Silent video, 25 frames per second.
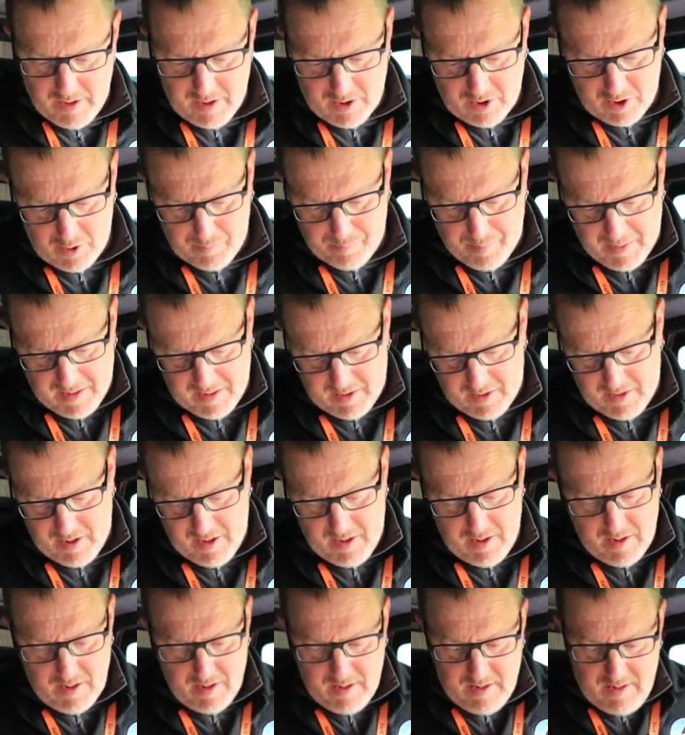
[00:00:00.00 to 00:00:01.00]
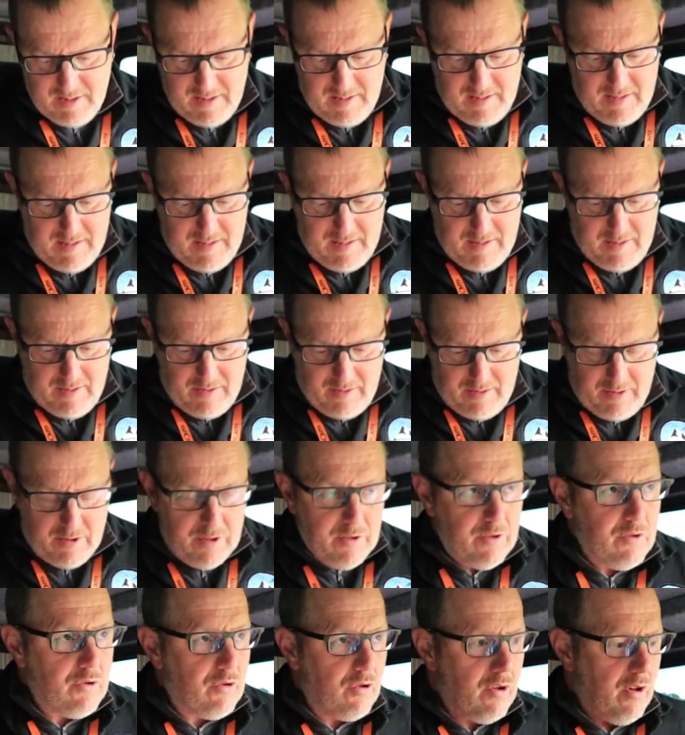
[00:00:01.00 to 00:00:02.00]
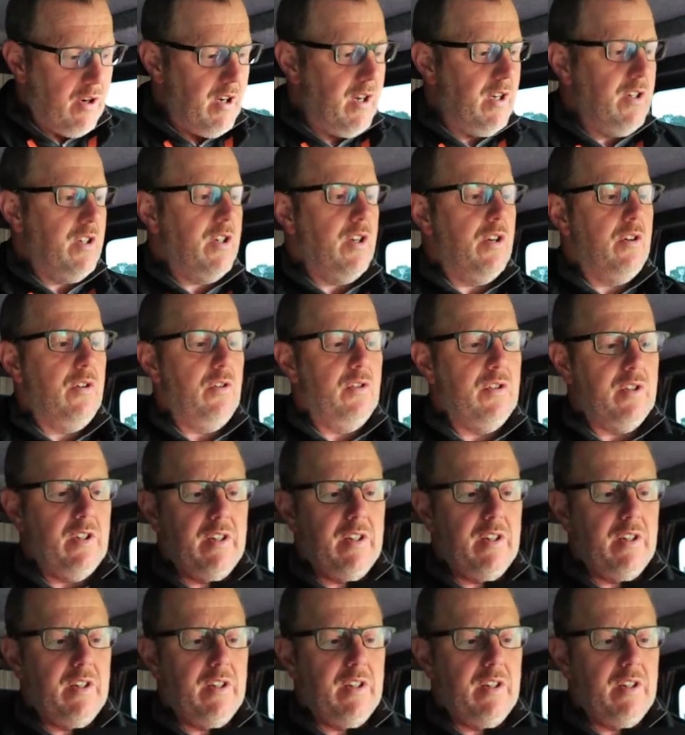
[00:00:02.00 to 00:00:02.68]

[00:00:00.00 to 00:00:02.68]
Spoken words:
expecting to try and use.